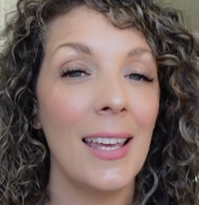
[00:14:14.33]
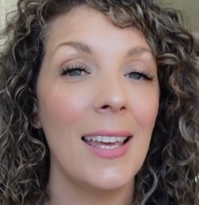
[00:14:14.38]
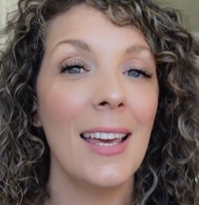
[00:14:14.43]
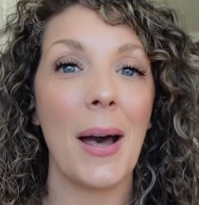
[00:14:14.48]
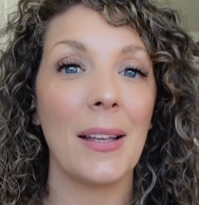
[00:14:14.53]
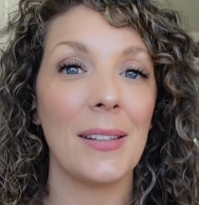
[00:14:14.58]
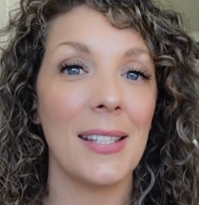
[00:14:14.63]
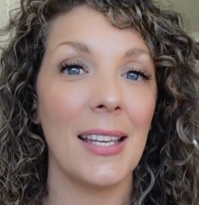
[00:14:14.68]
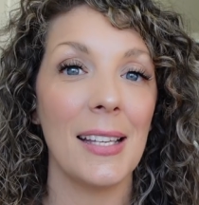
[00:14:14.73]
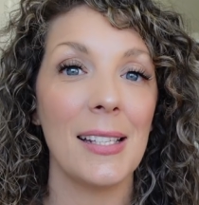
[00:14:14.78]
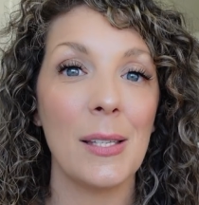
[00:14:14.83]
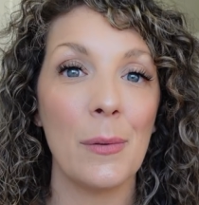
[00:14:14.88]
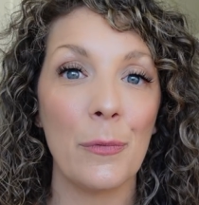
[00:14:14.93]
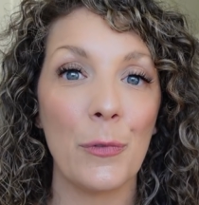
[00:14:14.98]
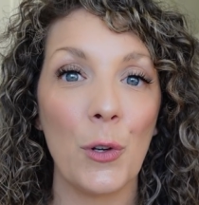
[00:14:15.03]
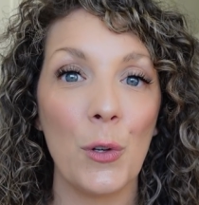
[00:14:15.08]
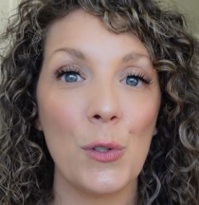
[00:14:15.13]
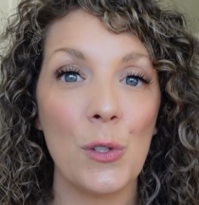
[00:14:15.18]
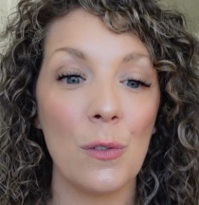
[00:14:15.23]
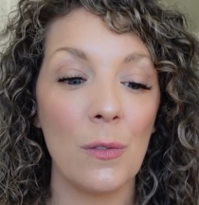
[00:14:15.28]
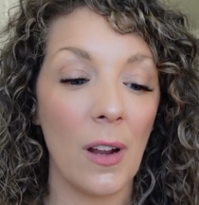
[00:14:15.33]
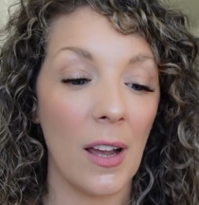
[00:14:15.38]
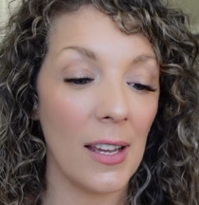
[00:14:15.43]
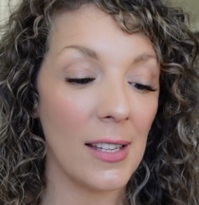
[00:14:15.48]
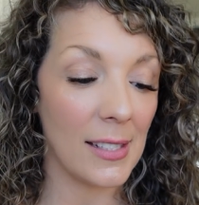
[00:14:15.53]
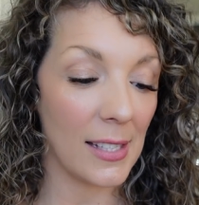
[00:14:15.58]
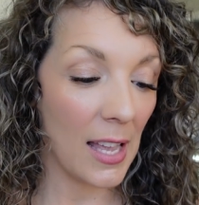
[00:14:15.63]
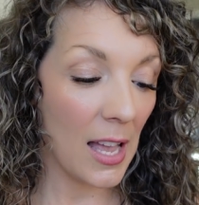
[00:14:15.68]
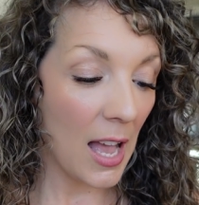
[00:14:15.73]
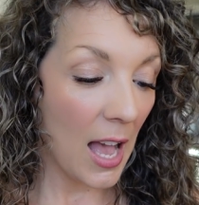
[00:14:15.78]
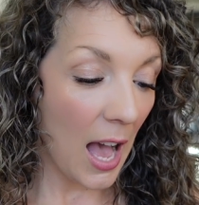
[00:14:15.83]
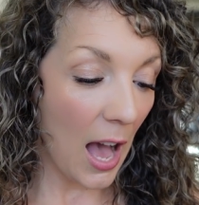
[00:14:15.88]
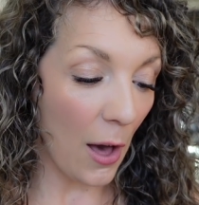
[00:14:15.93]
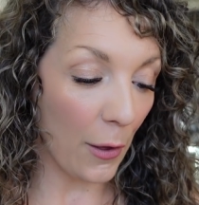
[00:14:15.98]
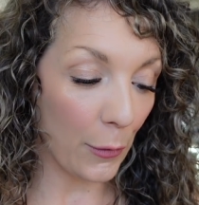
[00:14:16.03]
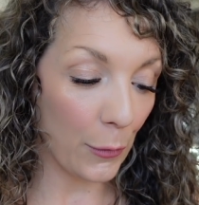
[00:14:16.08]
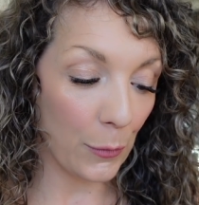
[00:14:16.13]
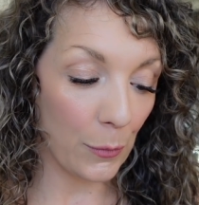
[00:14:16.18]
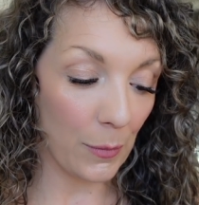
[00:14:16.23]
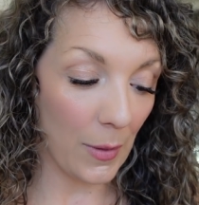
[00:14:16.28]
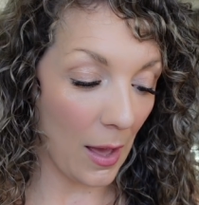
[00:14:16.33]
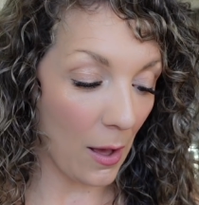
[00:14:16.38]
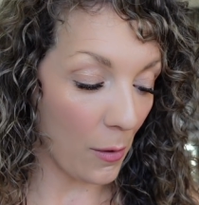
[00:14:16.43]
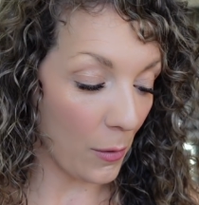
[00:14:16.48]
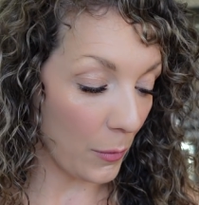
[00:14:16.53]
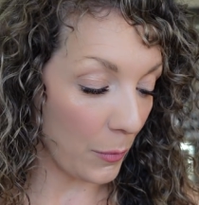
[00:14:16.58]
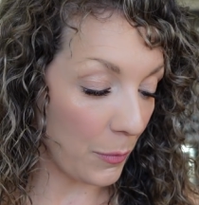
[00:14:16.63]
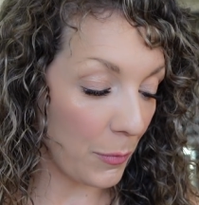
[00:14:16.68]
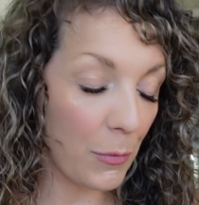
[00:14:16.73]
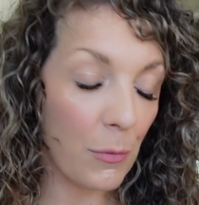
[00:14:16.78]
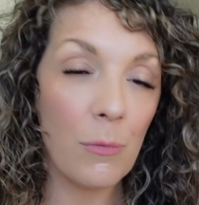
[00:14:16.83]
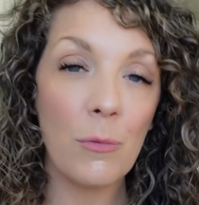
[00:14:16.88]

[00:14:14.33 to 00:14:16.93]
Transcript: I'll take some frozen rice, I'll